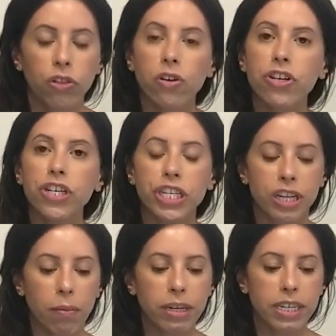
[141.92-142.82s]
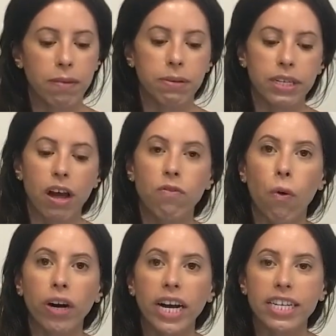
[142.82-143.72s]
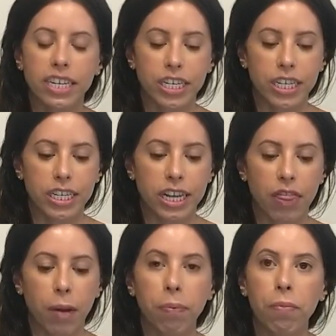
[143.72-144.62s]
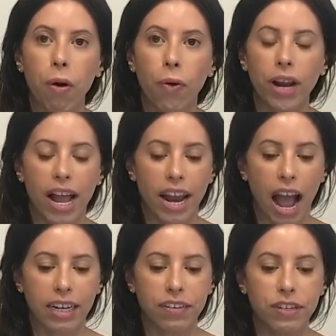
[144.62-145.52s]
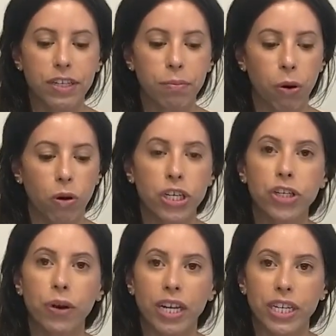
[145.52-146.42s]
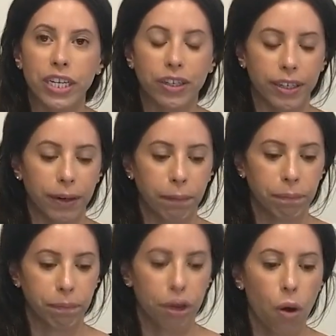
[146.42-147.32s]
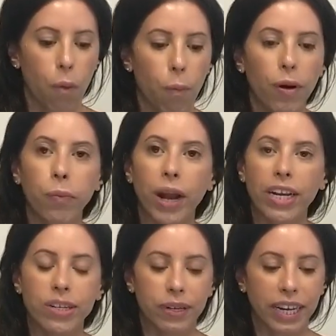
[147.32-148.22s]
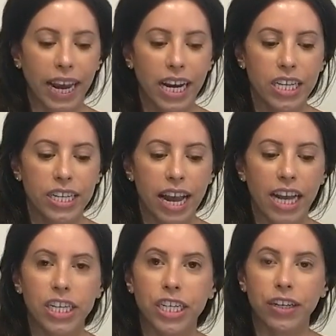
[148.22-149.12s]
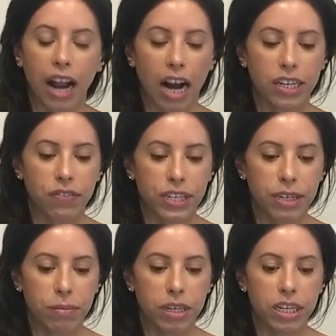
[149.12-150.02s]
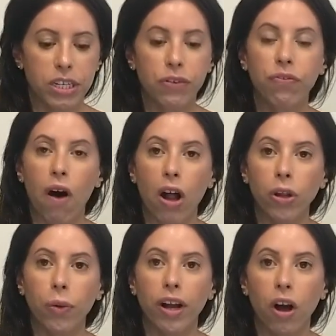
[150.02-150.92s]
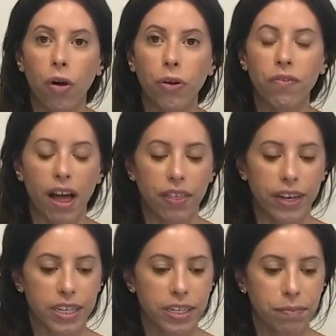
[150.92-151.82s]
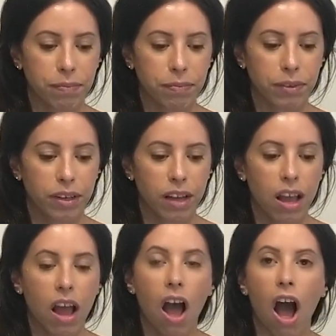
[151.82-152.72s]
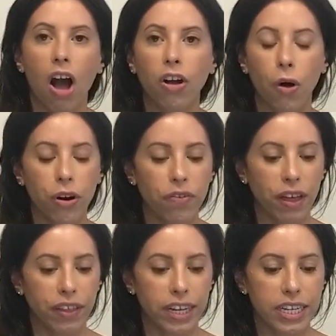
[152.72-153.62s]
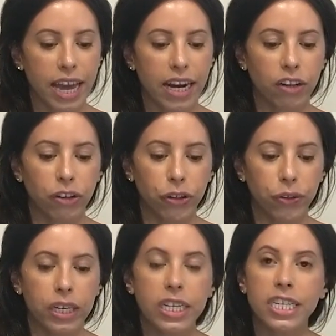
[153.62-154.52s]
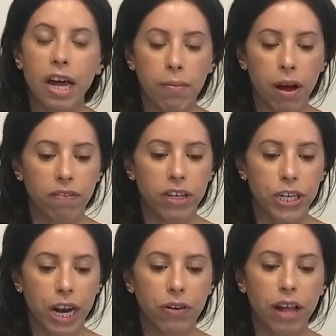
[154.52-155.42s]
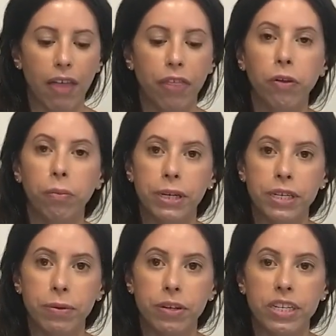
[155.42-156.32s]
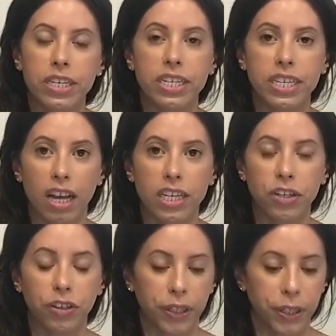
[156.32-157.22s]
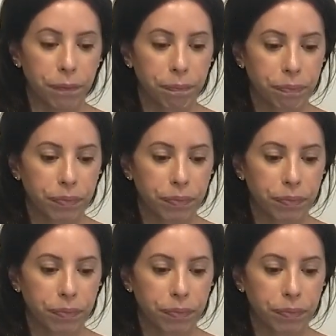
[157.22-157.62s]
Those are just some examples of organizations that promote an activist approach to engineering. One way to engage in engineering activism is to follow a code of ethics. A code of ethics can include some of the general ethical principles discussed earlier.